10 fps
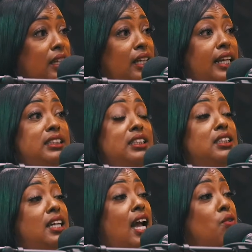He had
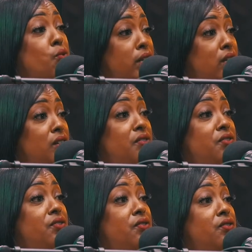just got rid
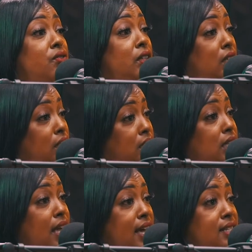of his
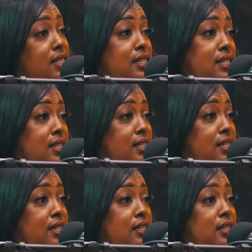last
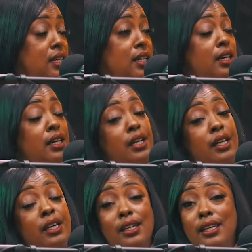assistant.
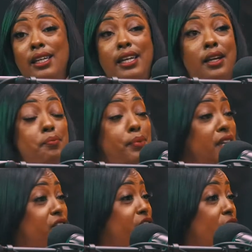He had a
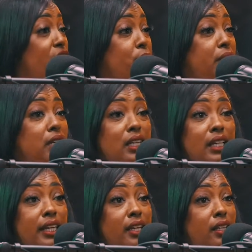big firm in
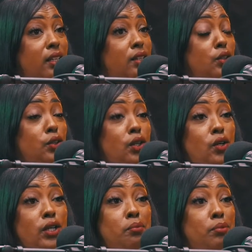Atlanta, you
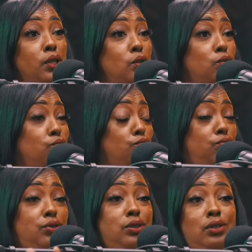know, he built
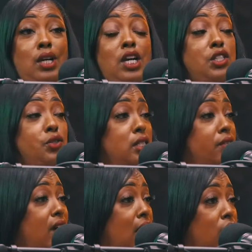hundreds
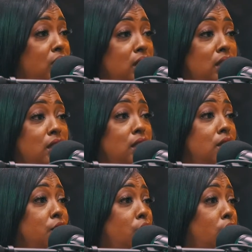of
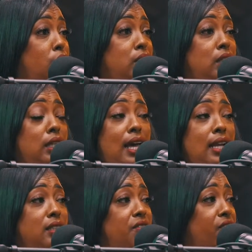houses, you know, did a
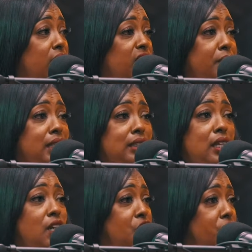lot of developments,
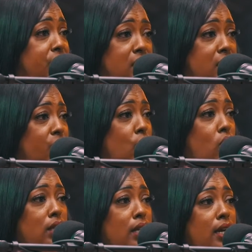luxury stuff,
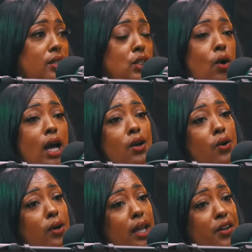all of that. So I
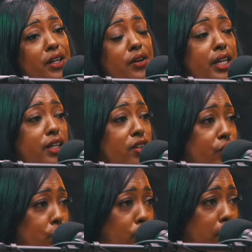go down there,
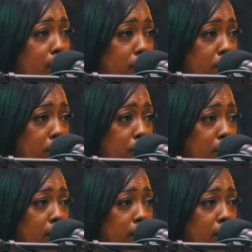interview with him.